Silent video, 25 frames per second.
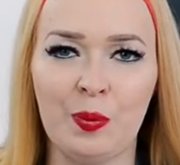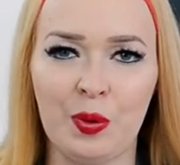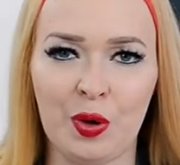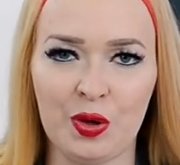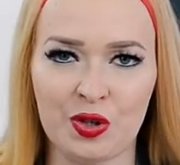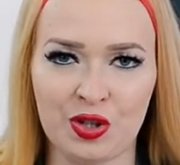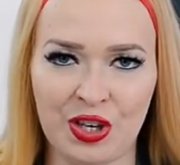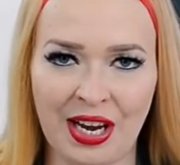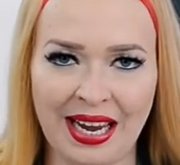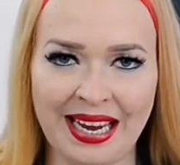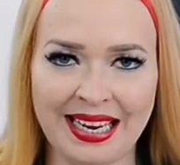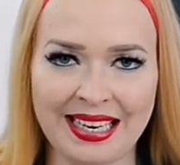
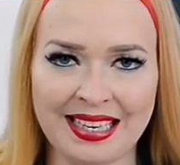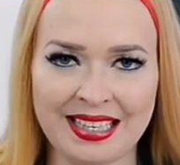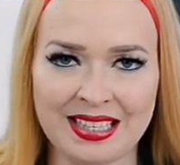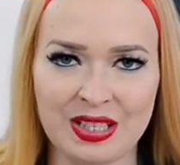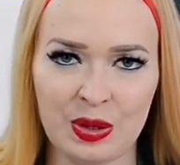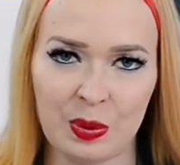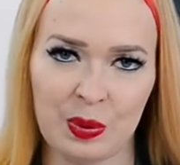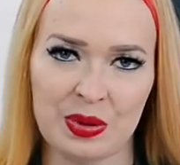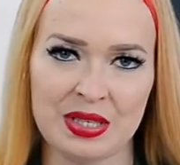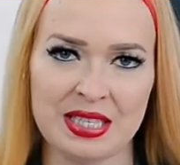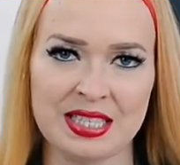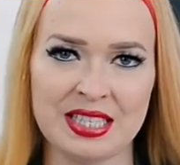
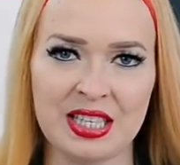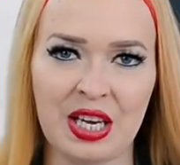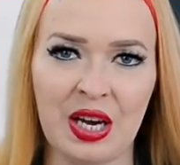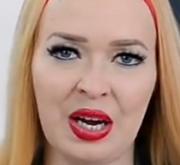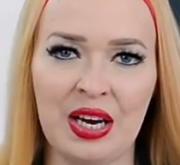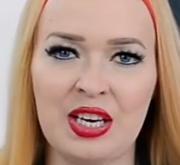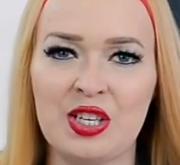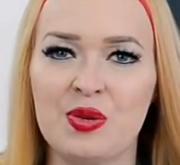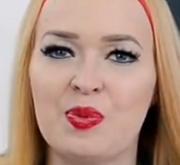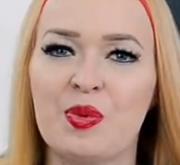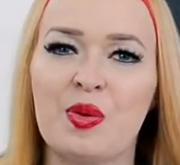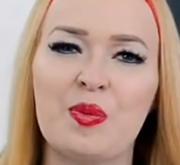project, which is
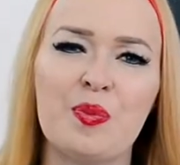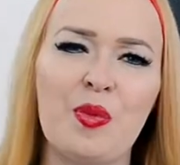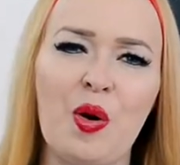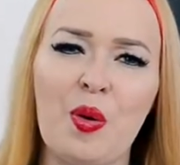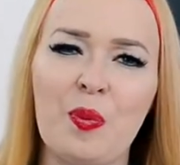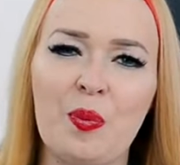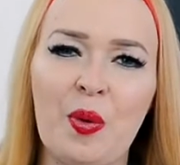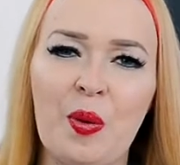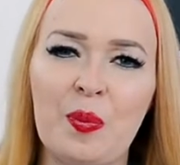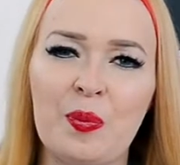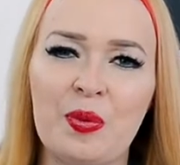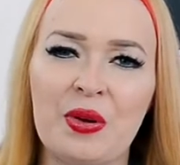going to be
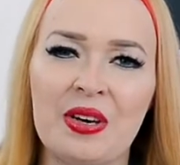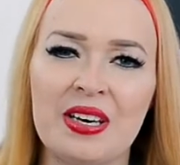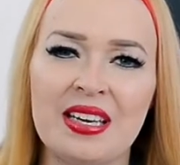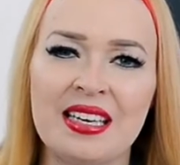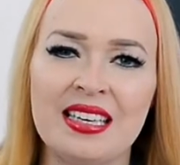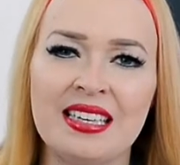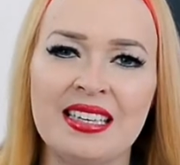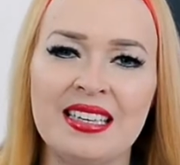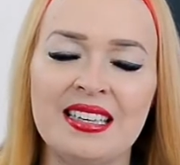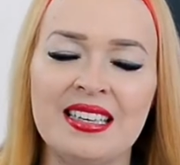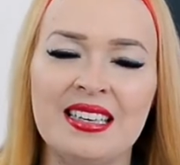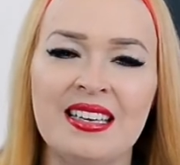more
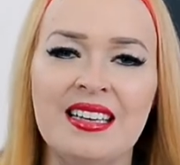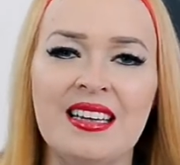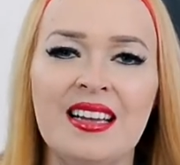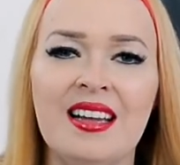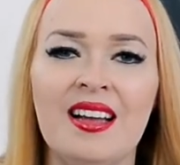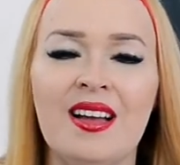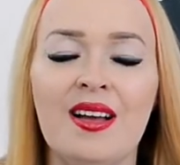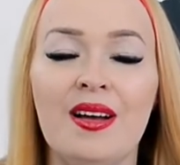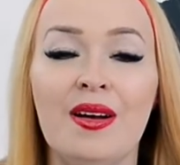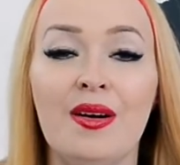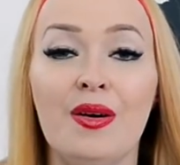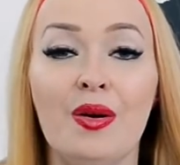popular,
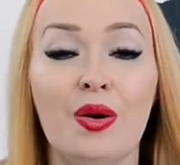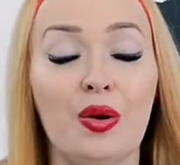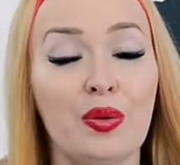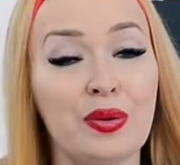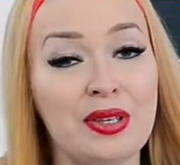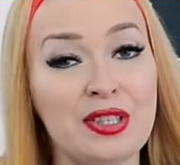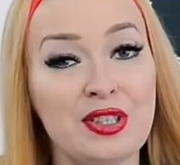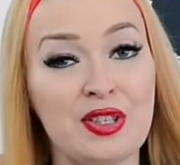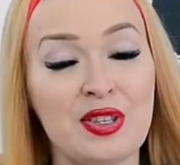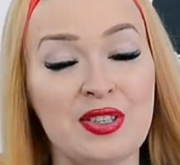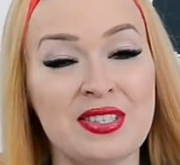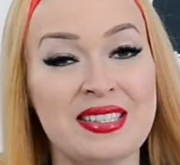or
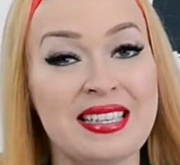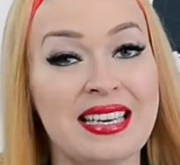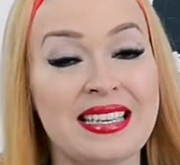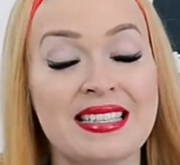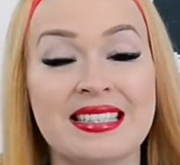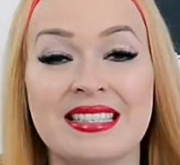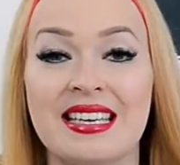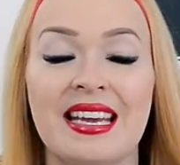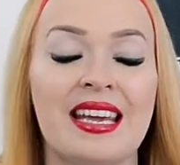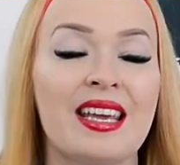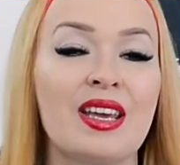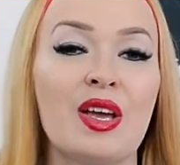reduced
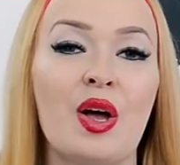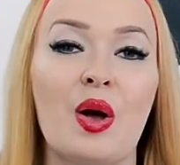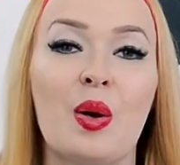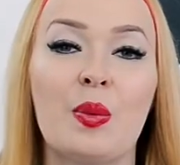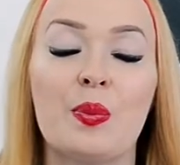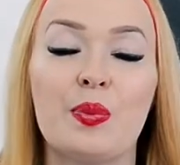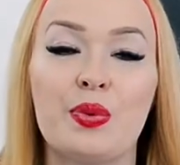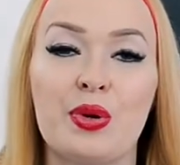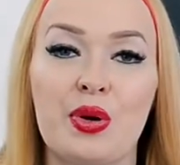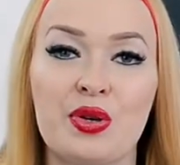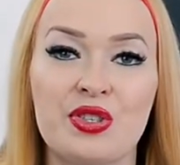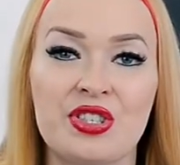ending,
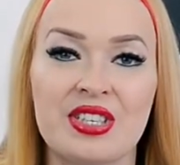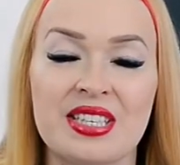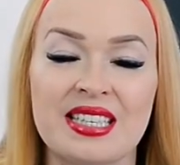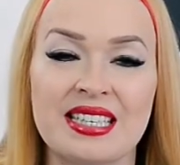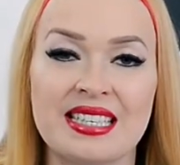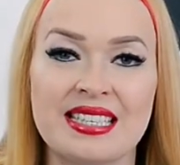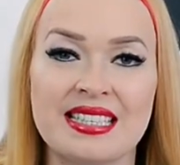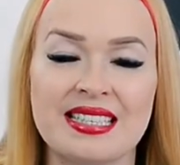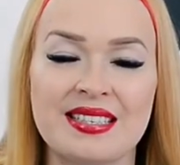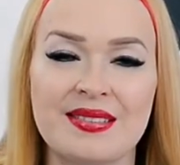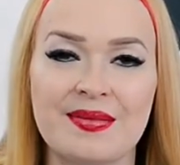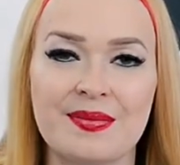
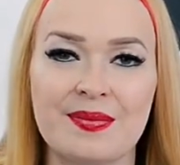project.